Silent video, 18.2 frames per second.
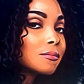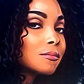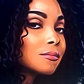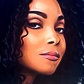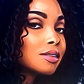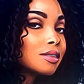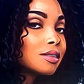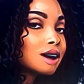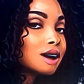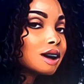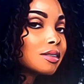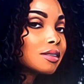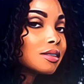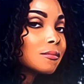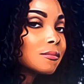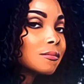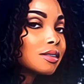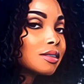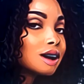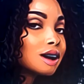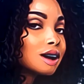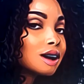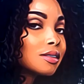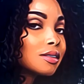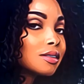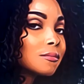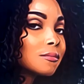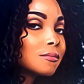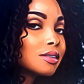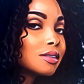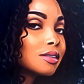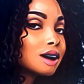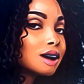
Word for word: you a day trading stranger, honey,